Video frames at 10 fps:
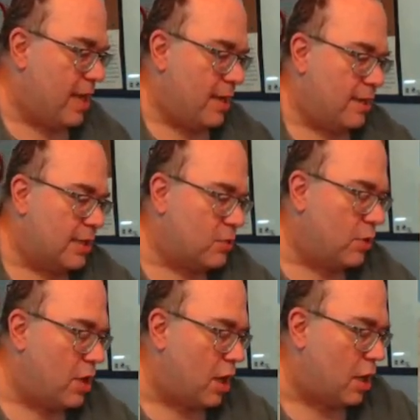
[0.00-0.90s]
This
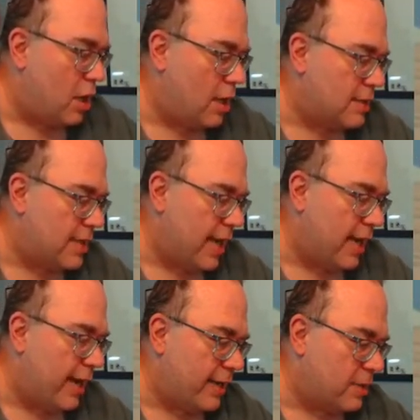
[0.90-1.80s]
would not cause the
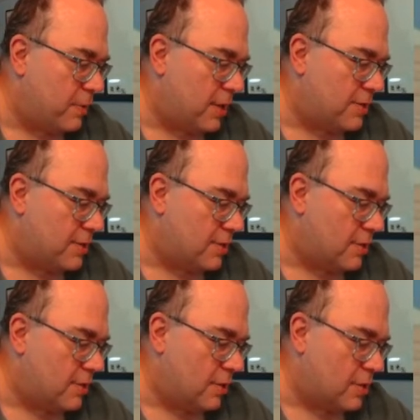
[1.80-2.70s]
AI to bust.
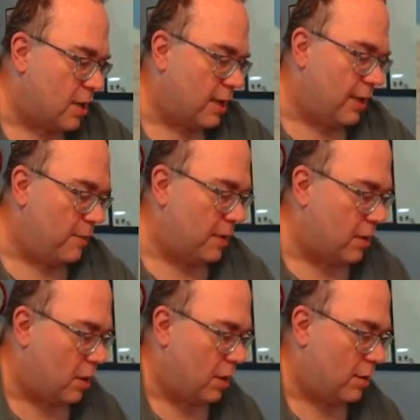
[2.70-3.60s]
So it's not going to give me the
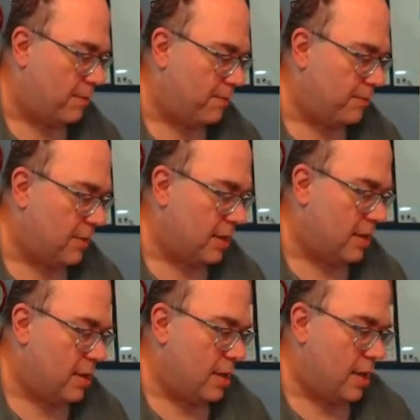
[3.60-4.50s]
card.
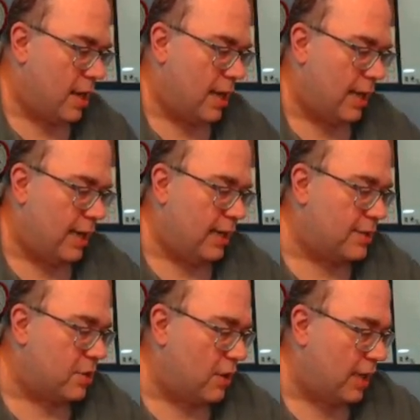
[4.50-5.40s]
Uh, it
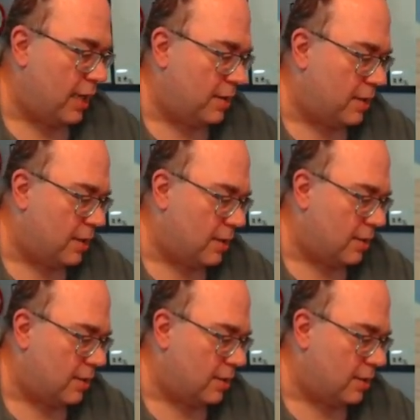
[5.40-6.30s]
is already in
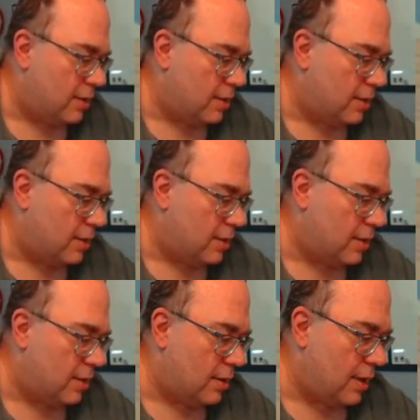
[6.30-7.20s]
the
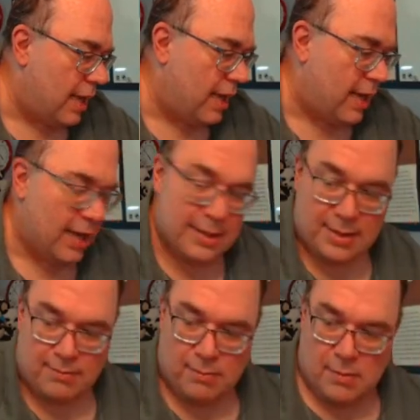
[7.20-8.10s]

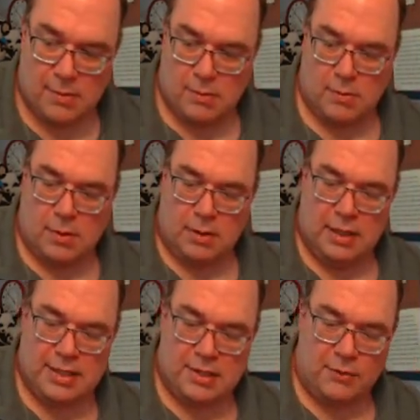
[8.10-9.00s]
AI's
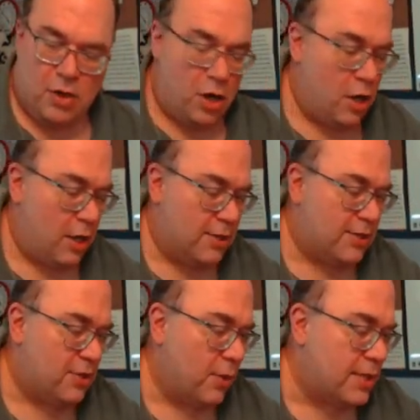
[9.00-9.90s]
list of cards.
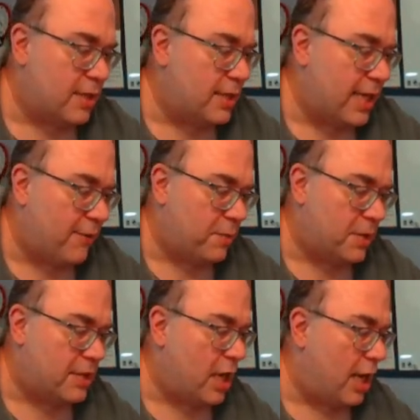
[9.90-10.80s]
So it's going to take from the
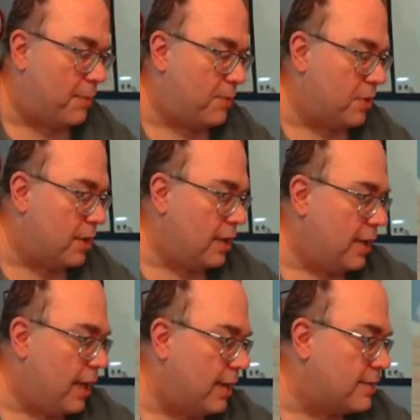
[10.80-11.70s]
top
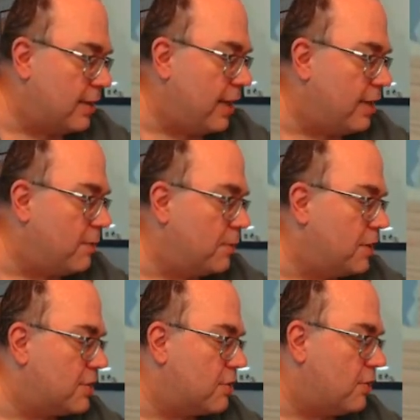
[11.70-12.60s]
and it's going to end up with
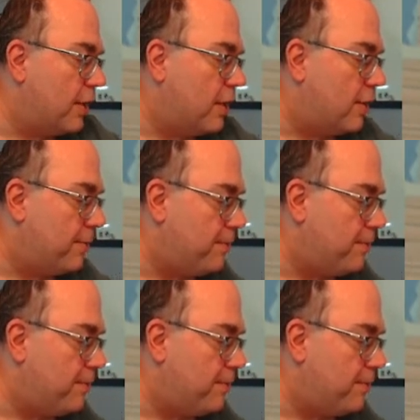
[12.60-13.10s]
this critter.